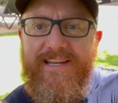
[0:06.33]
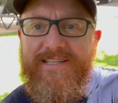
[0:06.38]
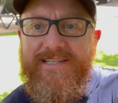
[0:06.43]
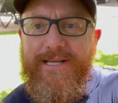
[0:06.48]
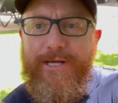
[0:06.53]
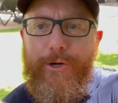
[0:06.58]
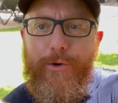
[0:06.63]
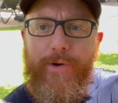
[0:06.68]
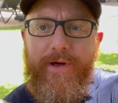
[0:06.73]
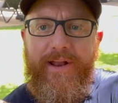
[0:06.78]

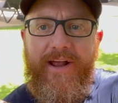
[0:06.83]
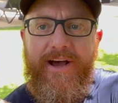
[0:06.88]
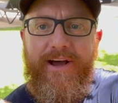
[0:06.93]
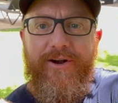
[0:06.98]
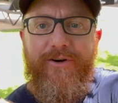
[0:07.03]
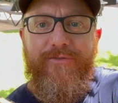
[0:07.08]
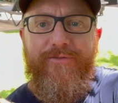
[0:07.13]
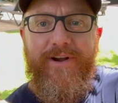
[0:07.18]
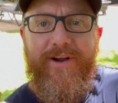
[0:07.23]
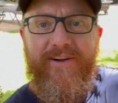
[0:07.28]
Tico and I
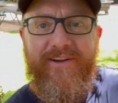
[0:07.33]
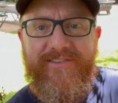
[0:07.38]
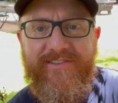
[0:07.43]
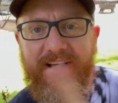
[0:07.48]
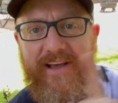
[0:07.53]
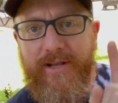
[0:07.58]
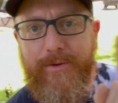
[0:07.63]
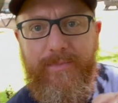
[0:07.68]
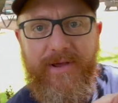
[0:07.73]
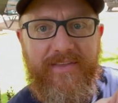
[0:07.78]
are very
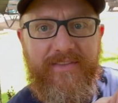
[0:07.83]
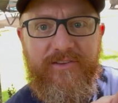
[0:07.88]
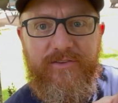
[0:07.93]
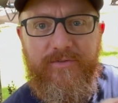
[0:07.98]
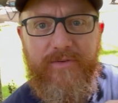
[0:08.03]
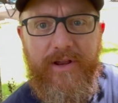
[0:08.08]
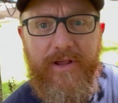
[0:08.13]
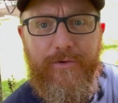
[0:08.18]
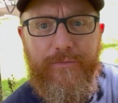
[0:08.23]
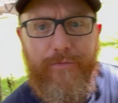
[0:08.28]
excited to make this
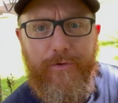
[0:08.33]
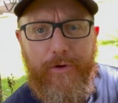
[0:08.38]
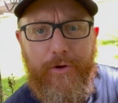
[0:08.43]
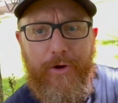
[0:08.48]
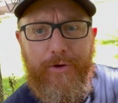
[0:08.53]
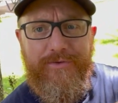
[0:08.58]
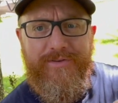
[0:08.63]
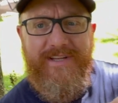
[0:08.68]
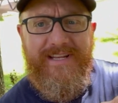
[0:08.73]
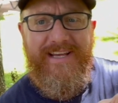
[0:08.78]
video for you
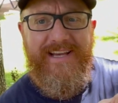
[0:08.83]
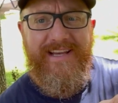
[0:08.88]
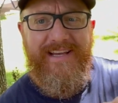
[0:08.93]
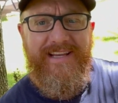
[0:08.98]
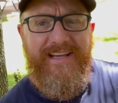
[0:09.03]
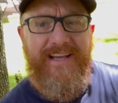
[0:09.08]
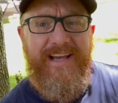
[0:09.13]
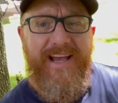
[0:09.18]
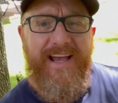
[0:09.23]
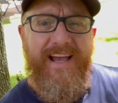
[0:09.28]
all today.